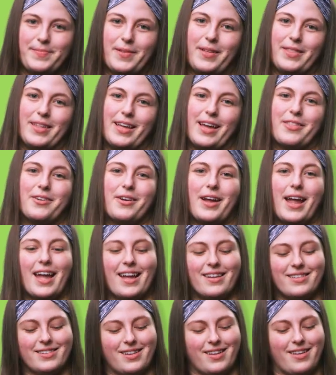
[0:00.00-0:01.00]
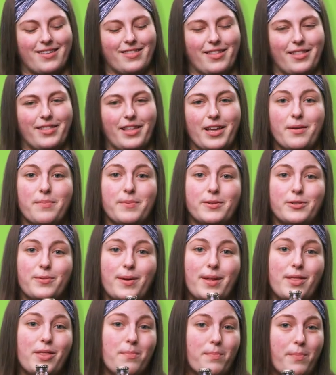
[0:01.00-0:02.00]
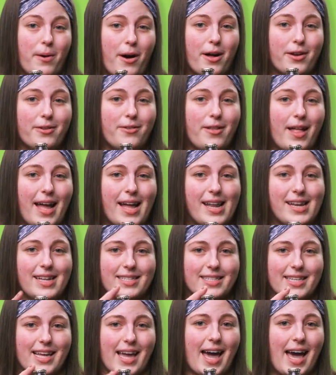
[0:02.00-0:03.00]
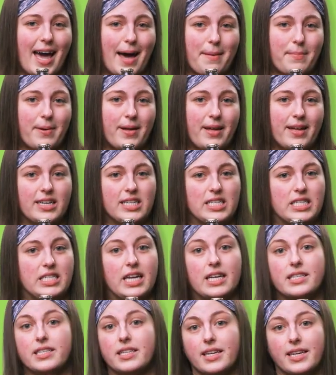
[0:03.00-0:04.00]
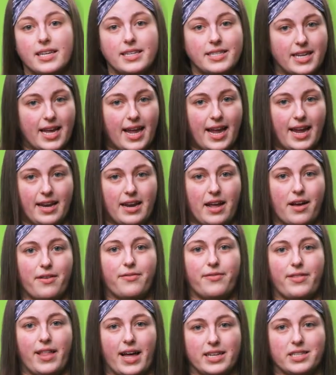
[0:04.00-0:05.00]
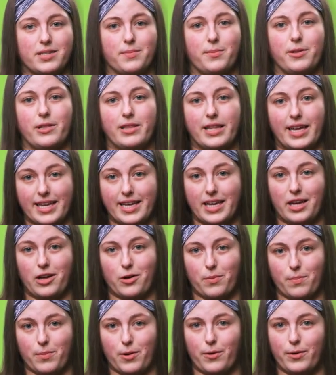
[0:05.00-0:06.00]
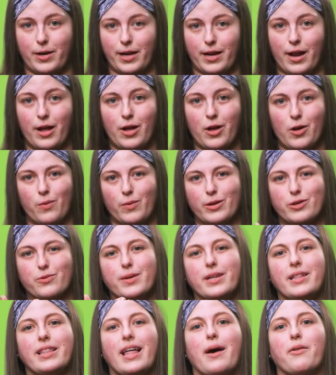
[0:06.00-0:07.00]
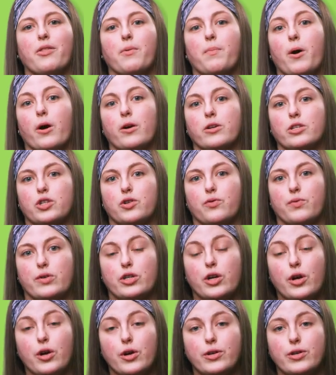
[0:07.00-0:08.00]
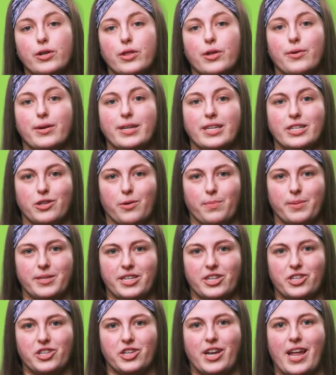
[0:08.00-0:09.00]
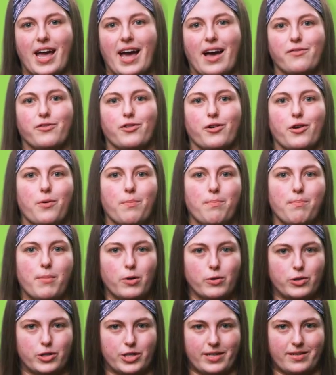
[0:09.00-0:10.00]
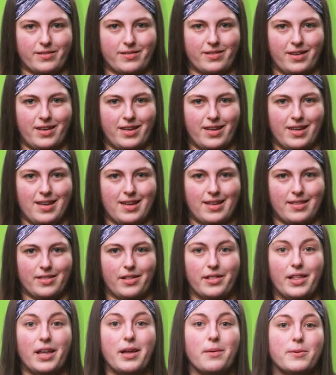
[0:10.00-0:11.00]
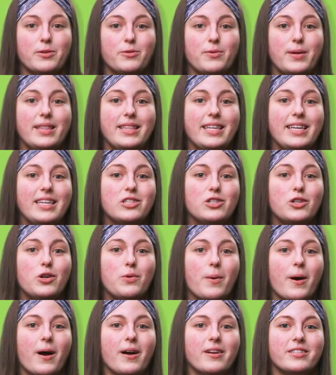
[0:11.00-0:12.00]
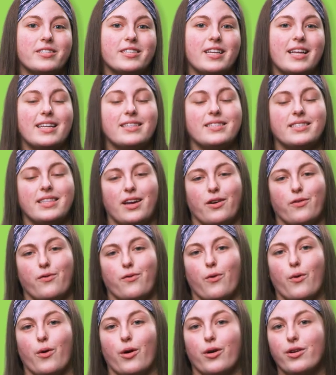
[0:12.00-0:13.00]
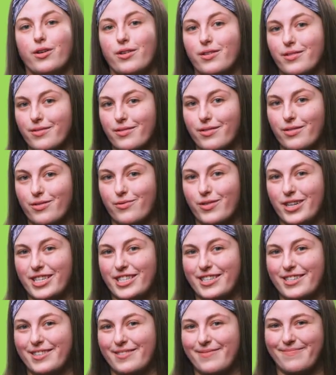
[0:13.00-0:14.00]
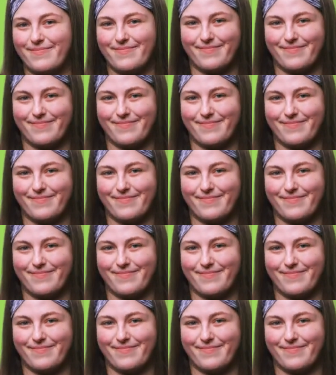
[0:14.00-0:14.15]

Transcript: On the other hand, the link between the bottle and its cap doesn't contain a flexible linking component, which would allow the parts to return to their initial position after a motion. The link between these two parts is therefore rigid.